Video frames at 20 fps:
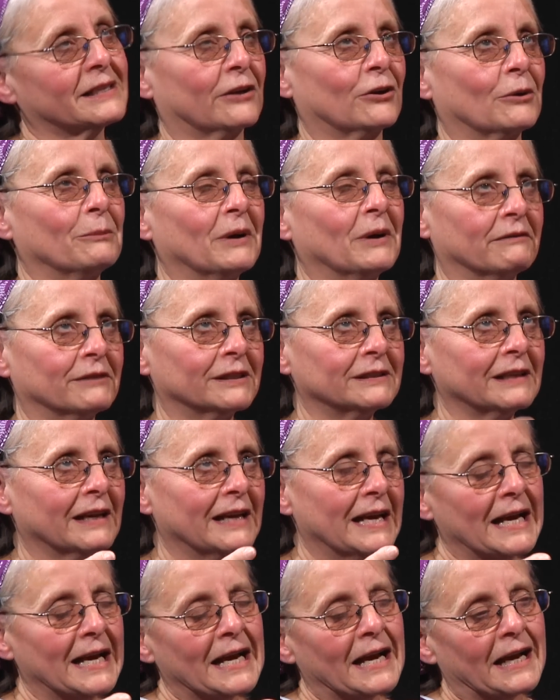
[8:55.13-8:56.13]
I saw above it
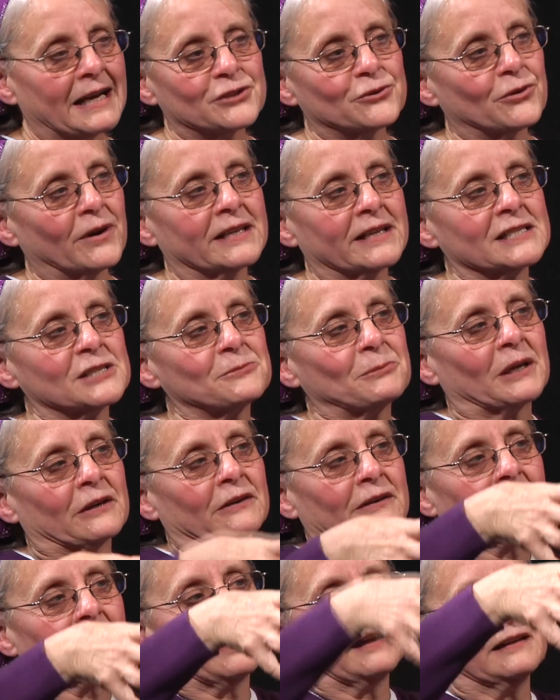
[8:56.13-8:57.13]
a
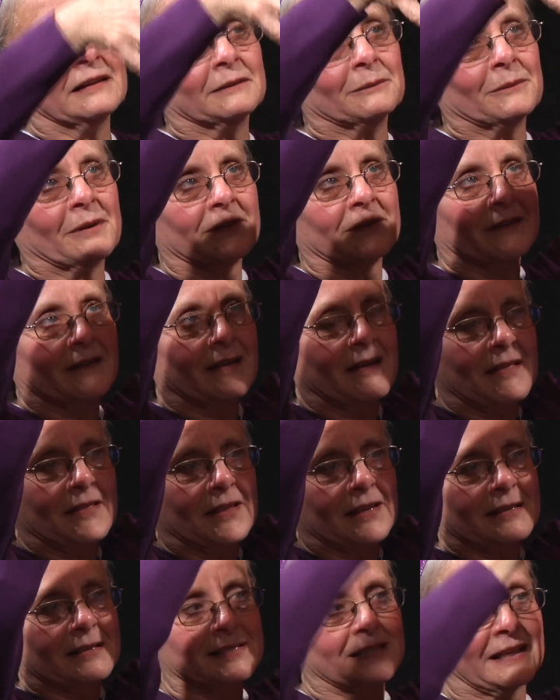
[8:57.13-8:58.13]
transparent column
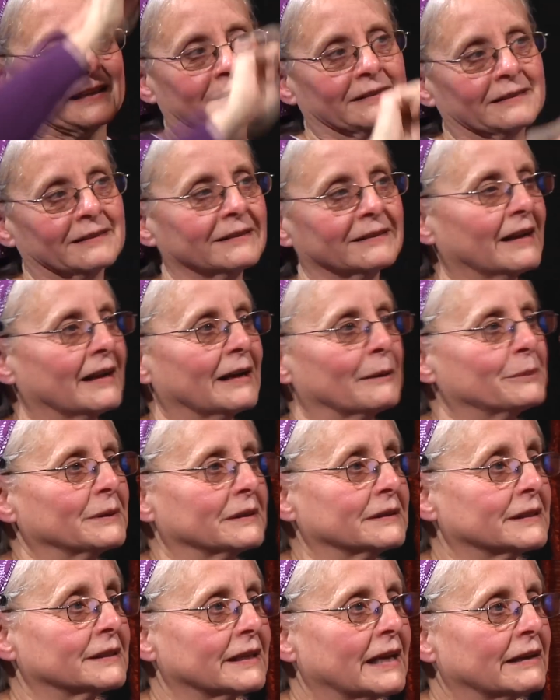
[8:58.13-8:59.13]
that ascended up
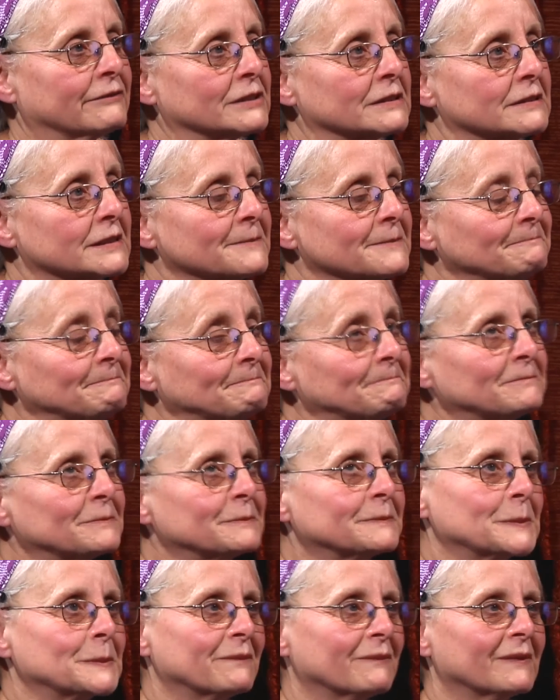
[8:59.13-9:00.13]
into heavens.
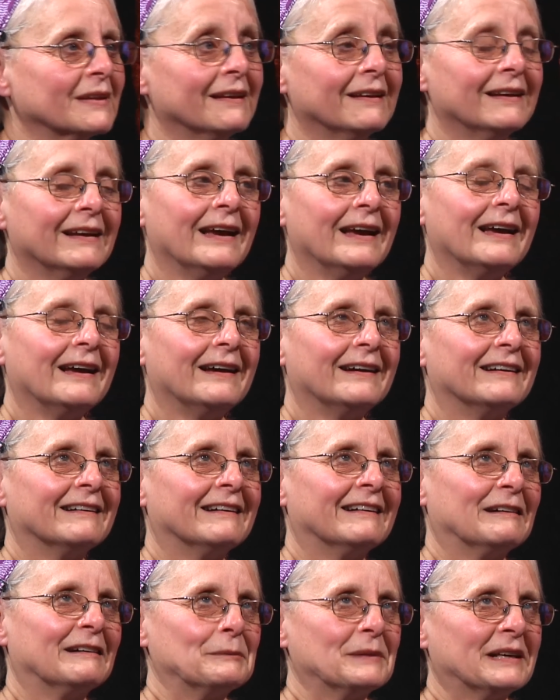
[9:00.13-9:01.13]

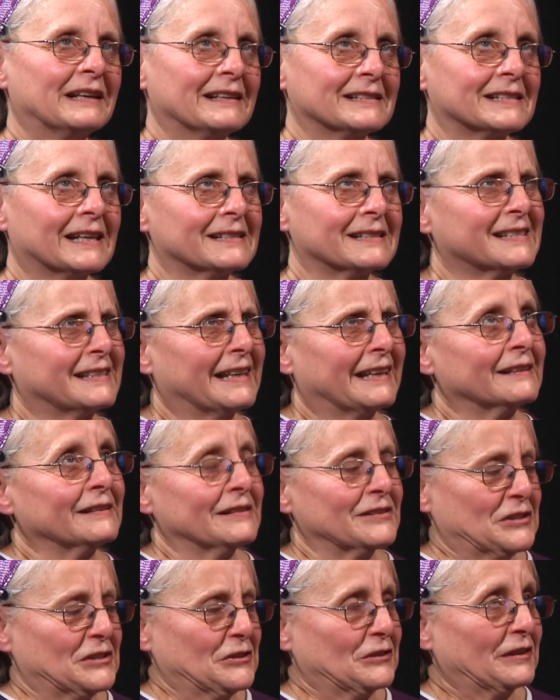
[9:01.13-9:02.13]
And as I
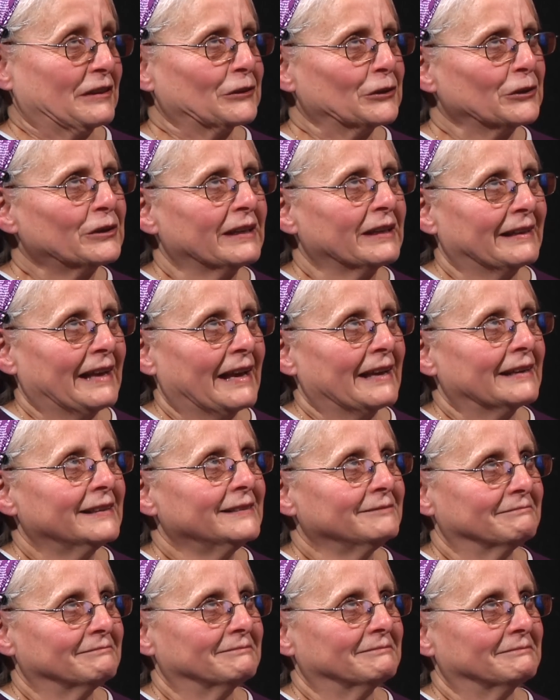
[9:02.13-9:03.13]
stood there looking at
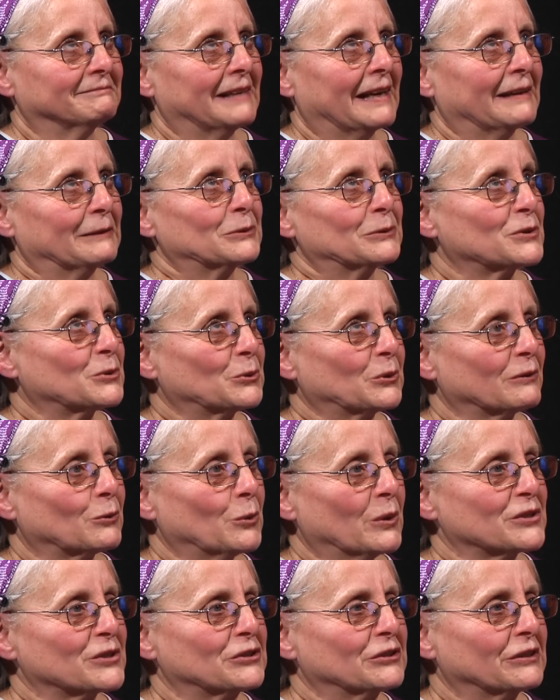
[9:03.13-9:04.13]
it, I was sort
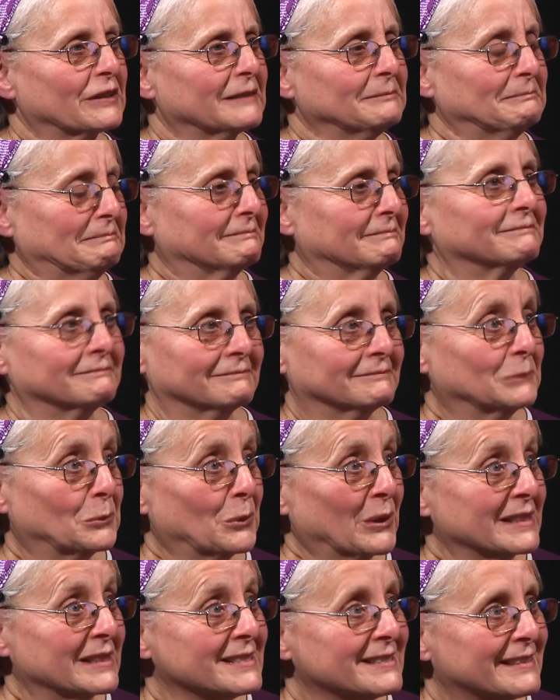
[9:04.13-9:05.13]
of questioning,
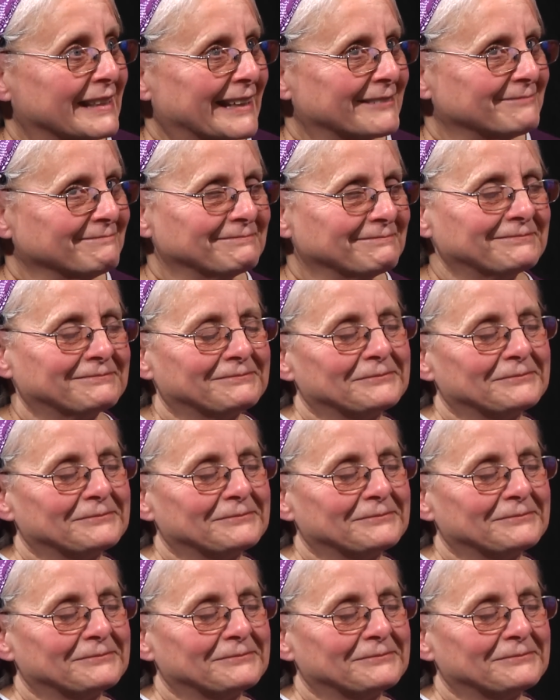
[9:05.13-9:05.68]
what is that?